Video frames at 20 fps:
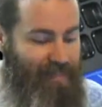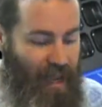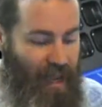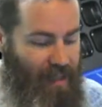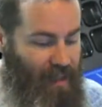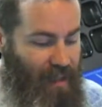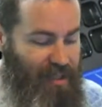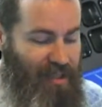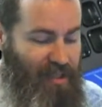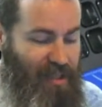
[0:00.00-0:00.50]
I
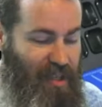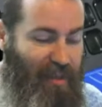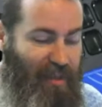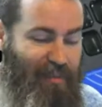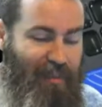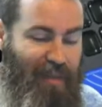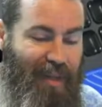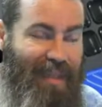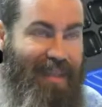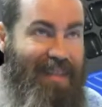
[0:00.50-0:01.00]
like
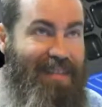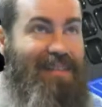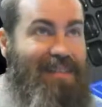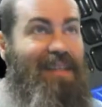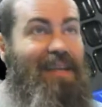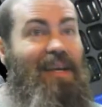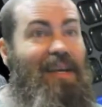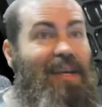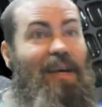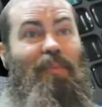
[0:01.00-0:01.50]
soft plates.
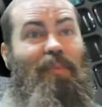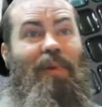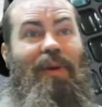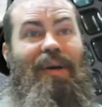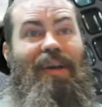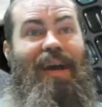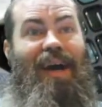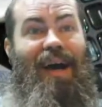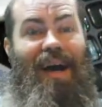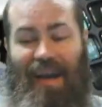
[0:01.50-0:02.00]

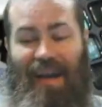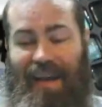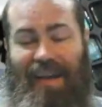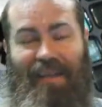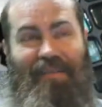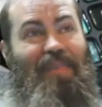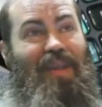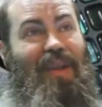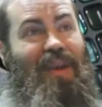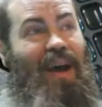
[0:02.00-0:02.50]
But
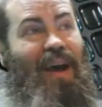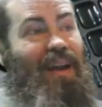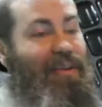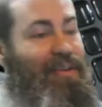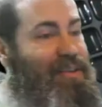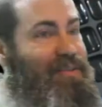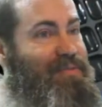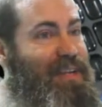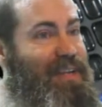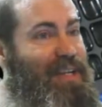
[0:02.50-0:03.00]
hey, I know
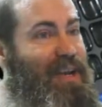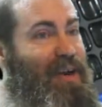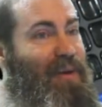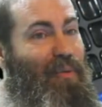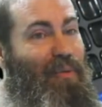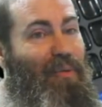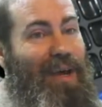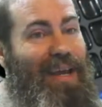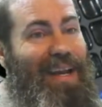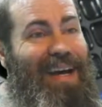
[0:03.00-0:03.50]
this video
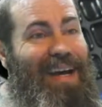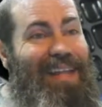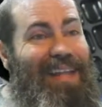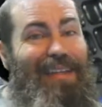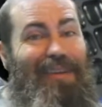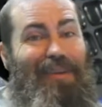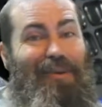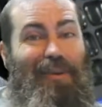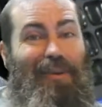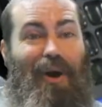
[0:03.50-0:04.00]
went a
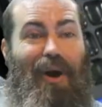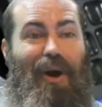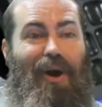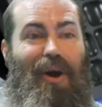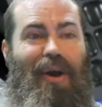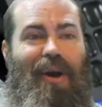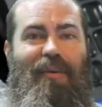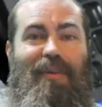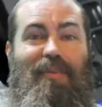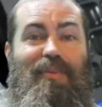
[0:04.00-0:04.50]
little
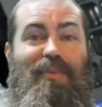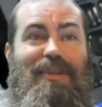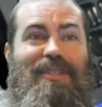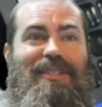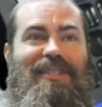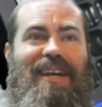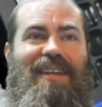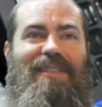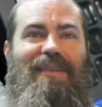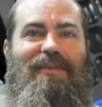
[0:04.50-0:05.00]
long. I want to
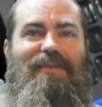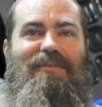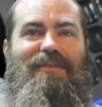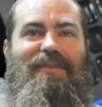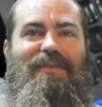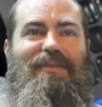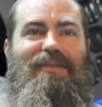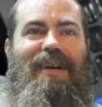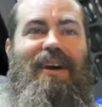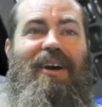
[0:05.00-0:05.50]
appreciate those of
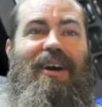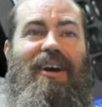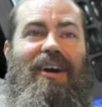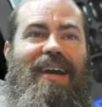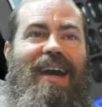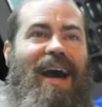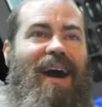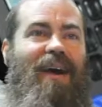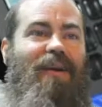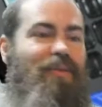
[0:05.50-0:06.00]
you that hung
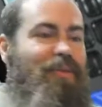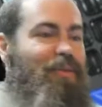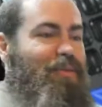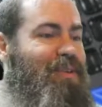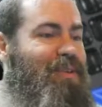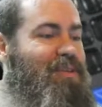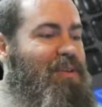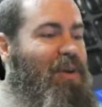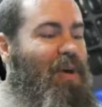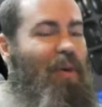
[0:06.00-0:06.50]
out through
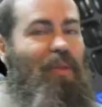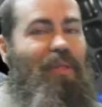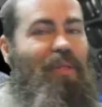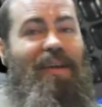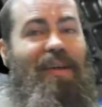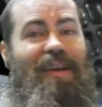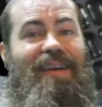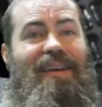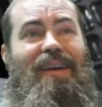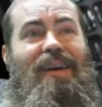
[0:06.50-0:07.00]
this whole
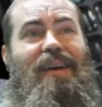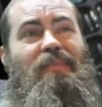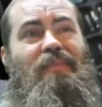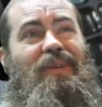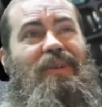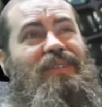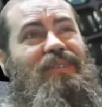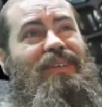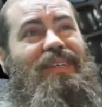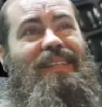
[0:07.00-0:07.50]
thing. Be
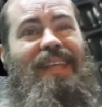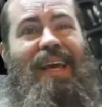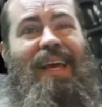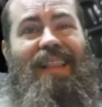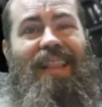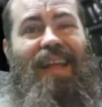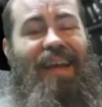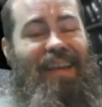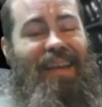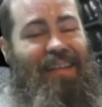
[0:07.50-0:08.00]
sure to hit
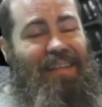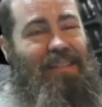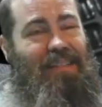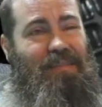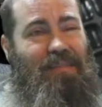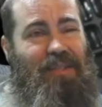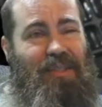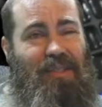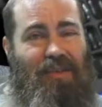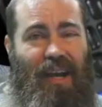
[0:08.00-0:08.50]
that like and
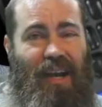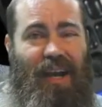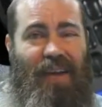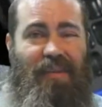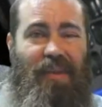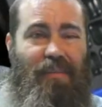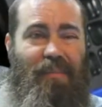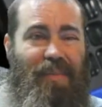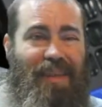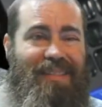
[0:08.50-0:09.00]

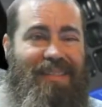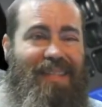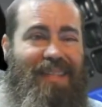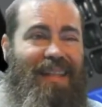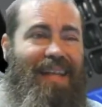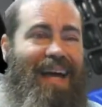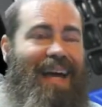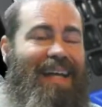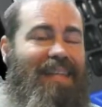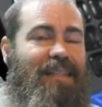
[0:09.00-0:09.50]
subscribe. It means a
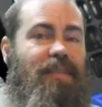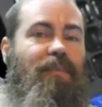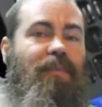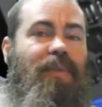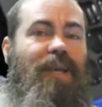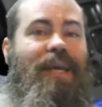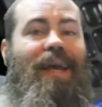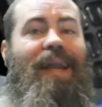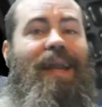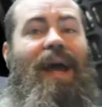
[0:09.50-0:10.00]
lot to
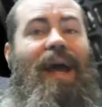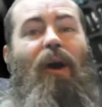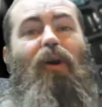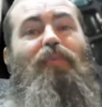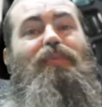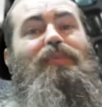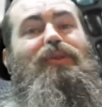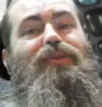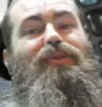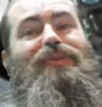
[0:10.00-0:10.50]
me, and I
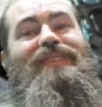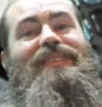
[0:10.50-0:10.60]
hope to